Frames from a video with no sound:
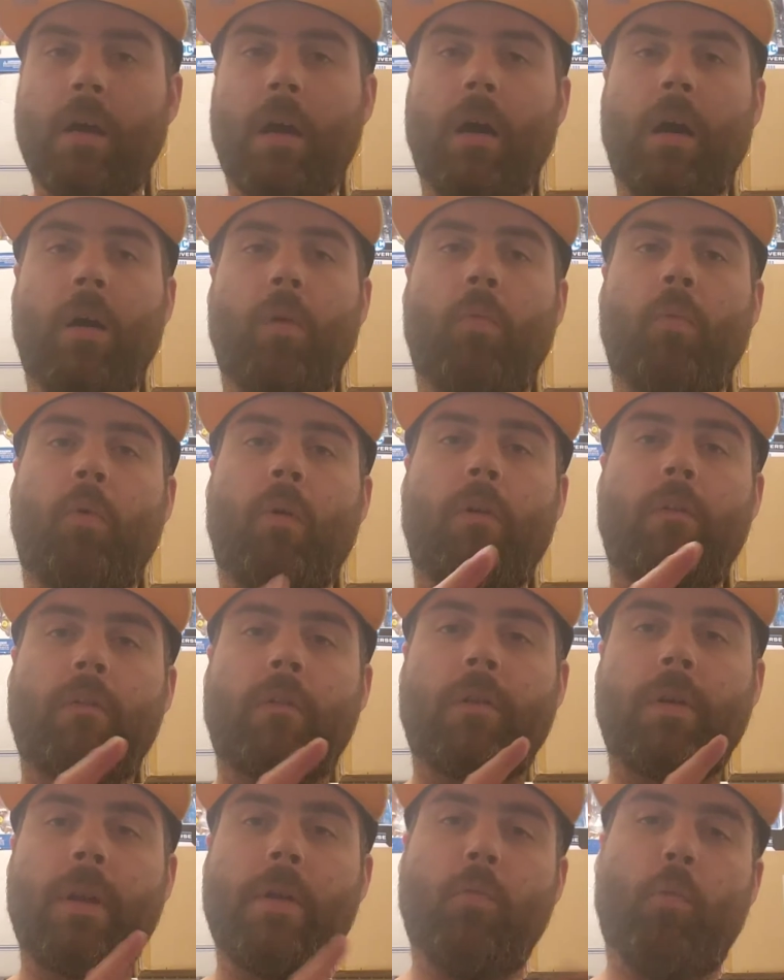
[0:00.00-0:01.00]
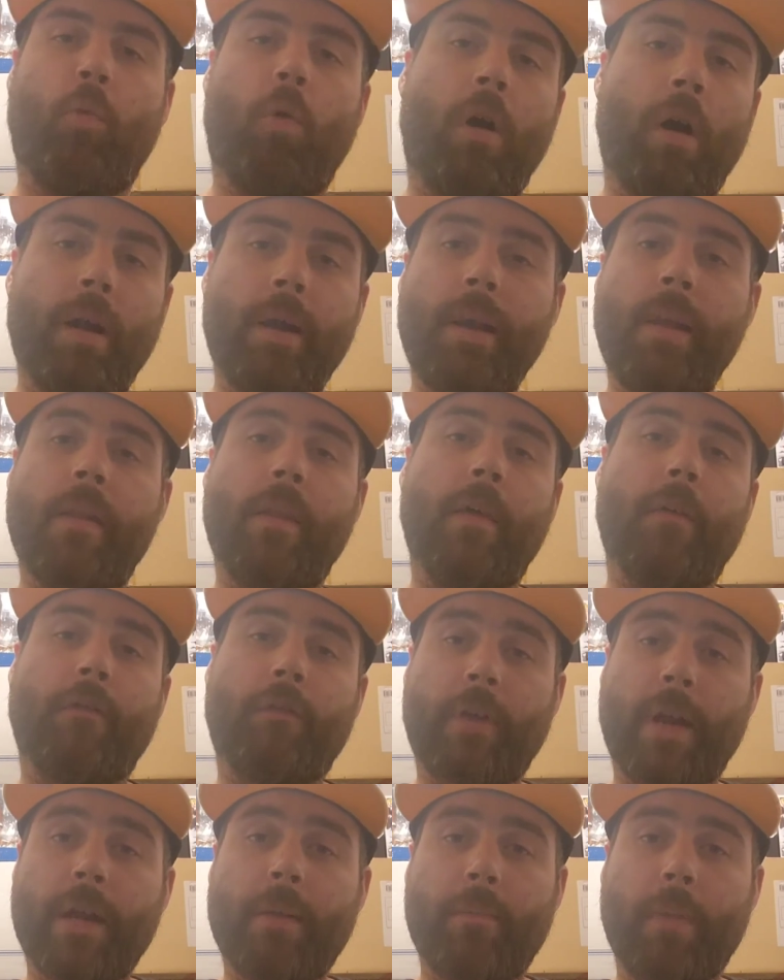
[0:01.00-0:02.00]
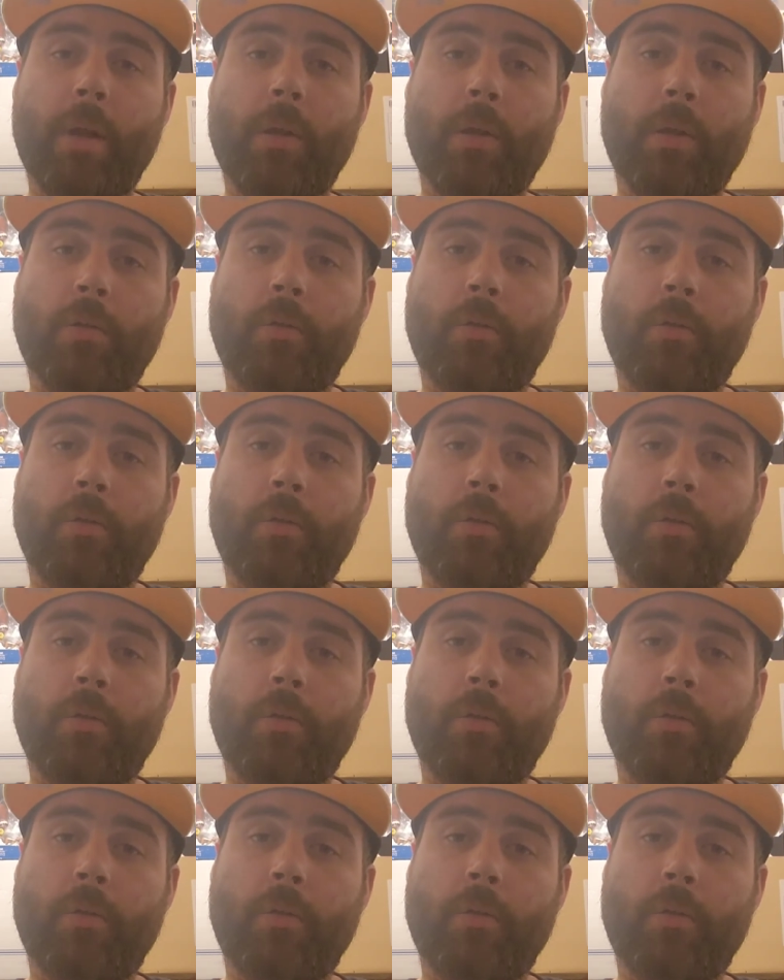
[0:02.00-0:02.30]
Wolverine 1, the Frank Miller,